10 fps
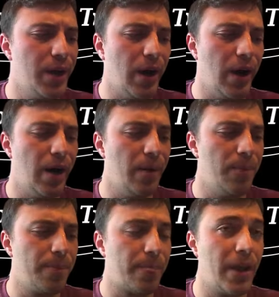
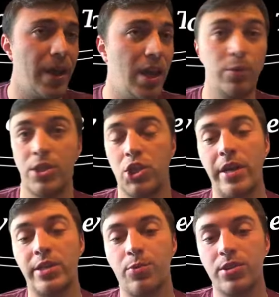And it was the
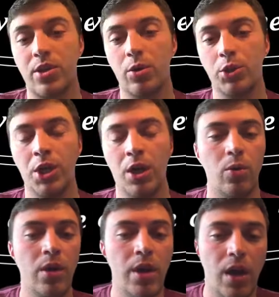Chase Briscoe show.